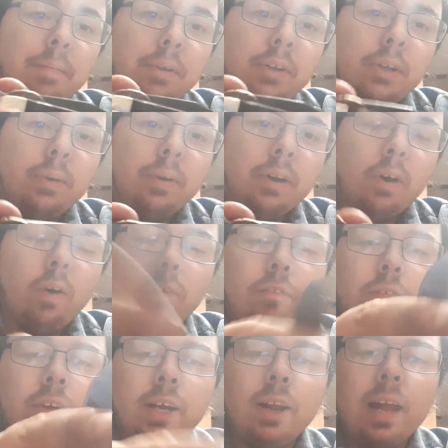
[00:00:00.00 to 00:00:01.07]
to do it.
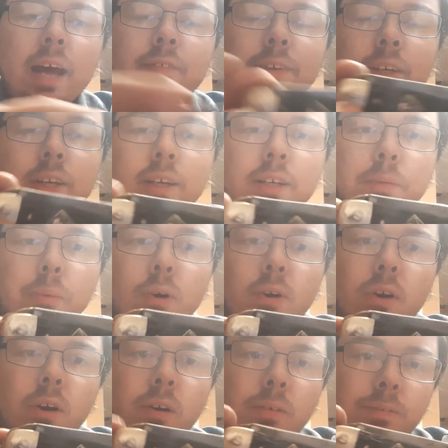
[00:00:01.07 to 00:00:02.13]
Hopefully I'll have it done
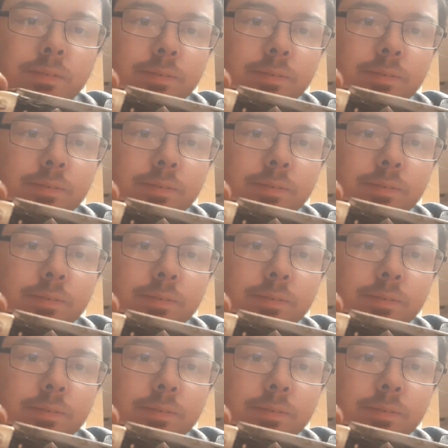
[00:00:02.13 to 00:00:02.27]
tomorrow.